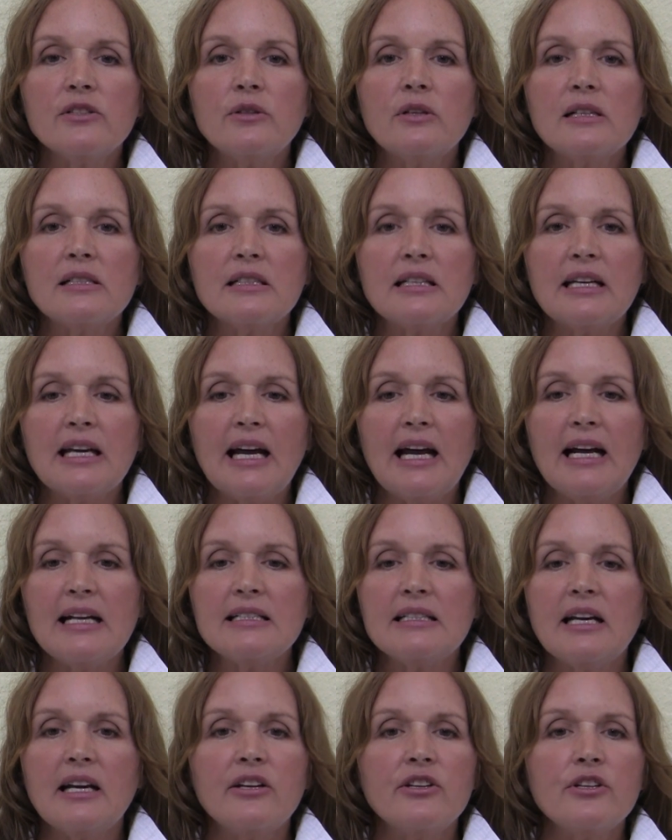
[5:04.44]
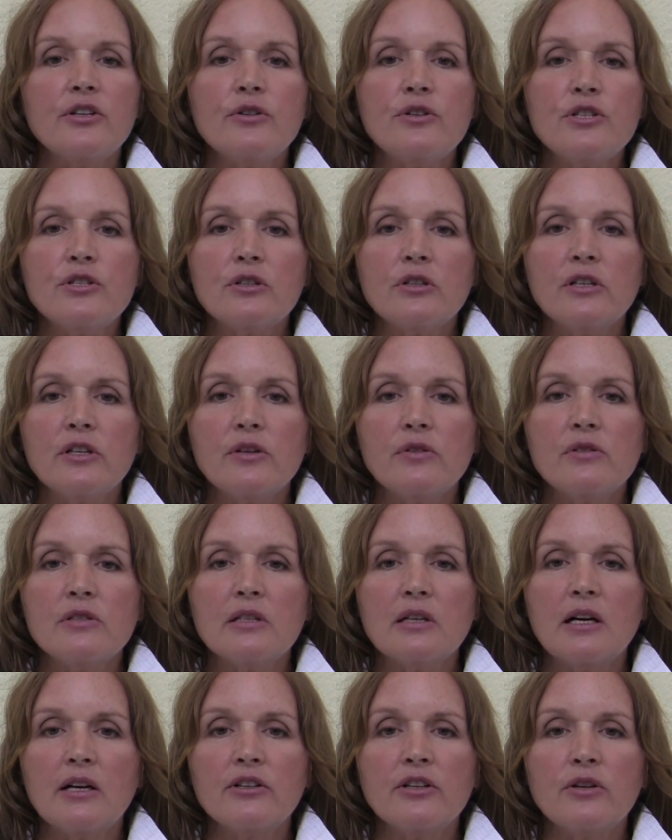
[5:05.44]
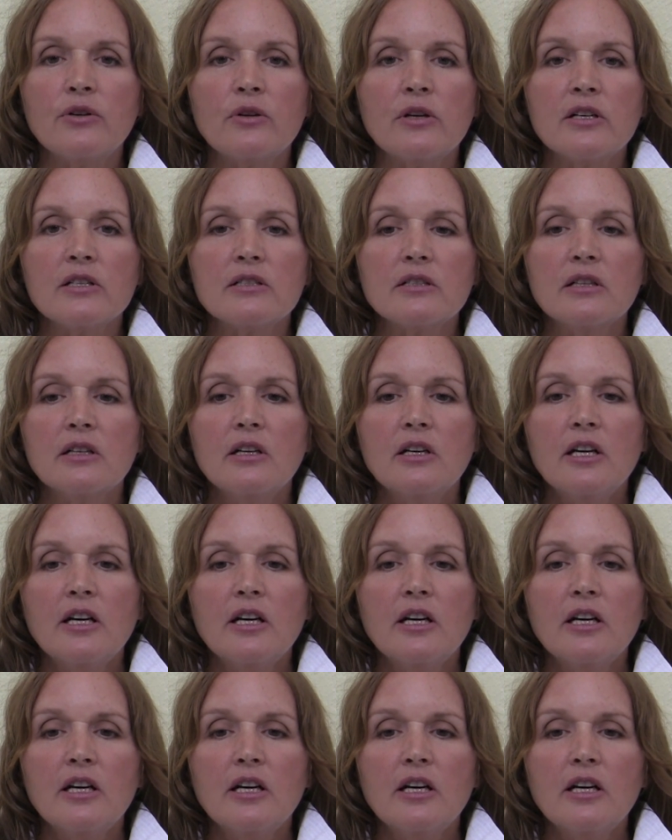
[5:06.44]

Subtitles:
dogs and cats, and you shouldn't use it on yours.